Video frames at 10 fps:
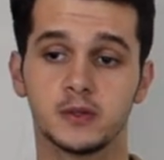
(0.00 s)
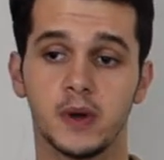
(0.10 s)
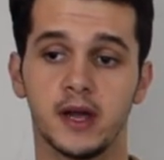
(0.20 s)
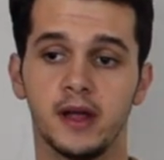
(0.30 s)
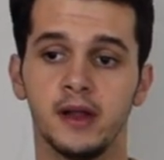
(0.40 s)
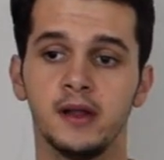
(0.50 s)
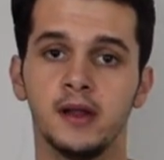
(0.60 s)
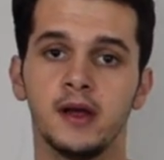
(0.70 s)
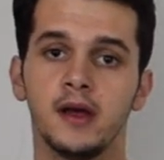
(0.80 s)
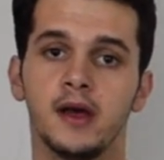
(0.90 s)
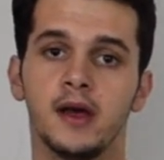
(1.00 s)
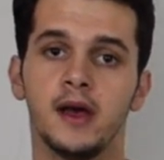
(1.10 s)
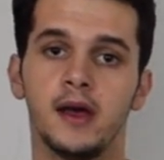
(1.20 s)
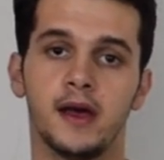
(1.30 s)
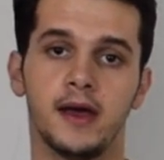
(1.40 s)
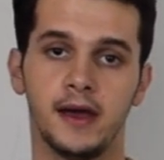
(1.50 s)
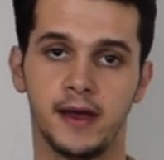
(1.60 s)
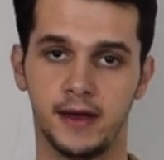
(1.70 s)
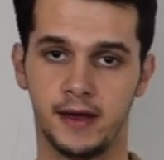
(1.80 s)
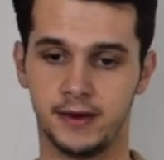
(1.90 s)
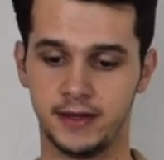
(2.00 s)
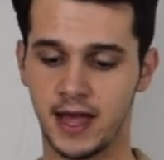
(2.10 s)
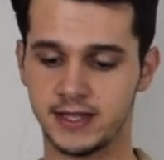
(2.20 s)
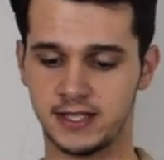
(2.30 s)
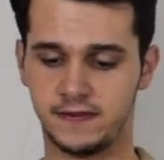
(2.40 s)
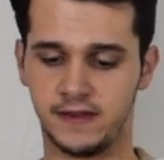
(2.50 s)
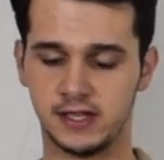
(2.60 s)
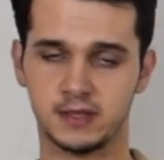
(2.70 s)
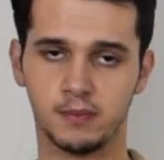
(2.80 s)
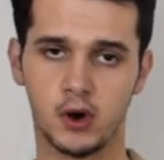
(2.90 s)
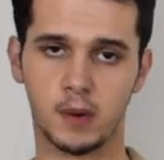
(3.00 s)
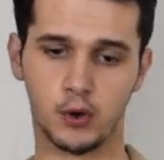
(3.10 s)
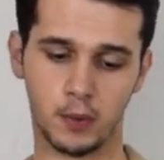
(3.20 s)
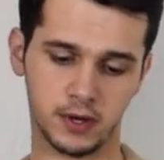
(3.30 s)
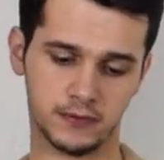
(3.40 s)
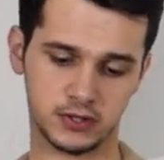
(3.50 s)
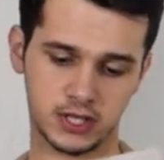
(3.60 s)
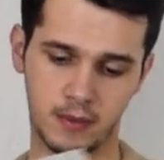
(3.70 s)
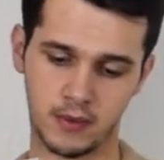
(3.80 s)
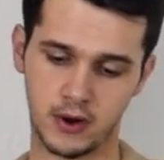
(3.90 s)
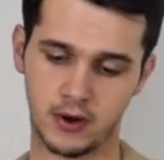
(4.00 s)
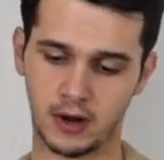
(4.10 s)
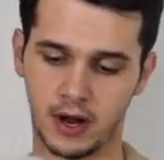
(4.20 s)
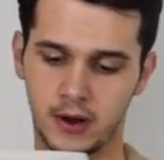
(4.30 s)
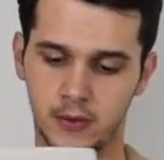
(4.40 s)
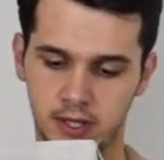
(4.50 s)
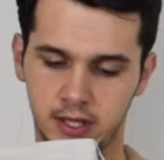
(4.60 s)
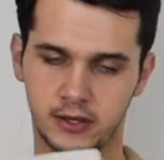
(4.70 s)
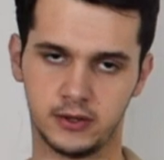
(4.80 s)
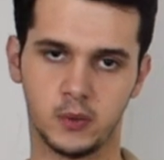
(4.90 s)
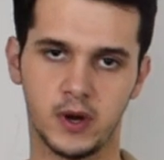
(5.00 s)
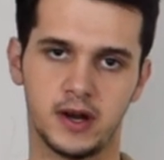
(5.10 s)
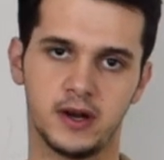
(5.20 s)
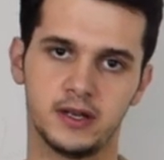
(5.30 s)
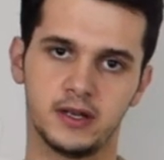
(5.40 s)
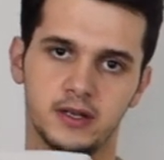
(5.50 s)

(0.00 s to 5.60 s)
as well. And yeah, it just feels more appropriate for summer. I really cannot wear